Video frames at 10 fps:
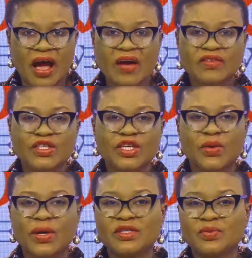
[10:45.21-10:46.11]
after
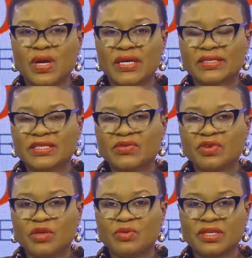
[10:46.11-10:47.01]
Ukrainian President
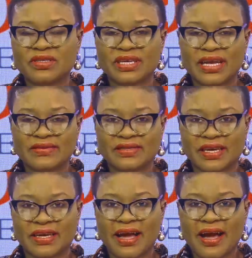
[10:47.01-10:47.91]
Volodymyr
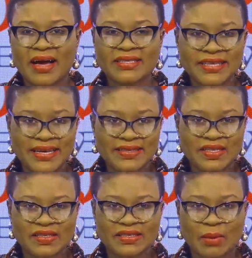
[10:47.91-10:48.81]
Zelensky attended
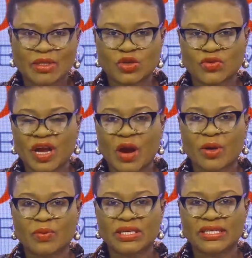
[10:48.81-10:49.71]
a summit of the
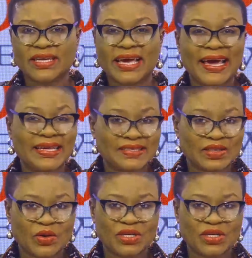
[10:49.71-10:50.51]
Arab League in Saudi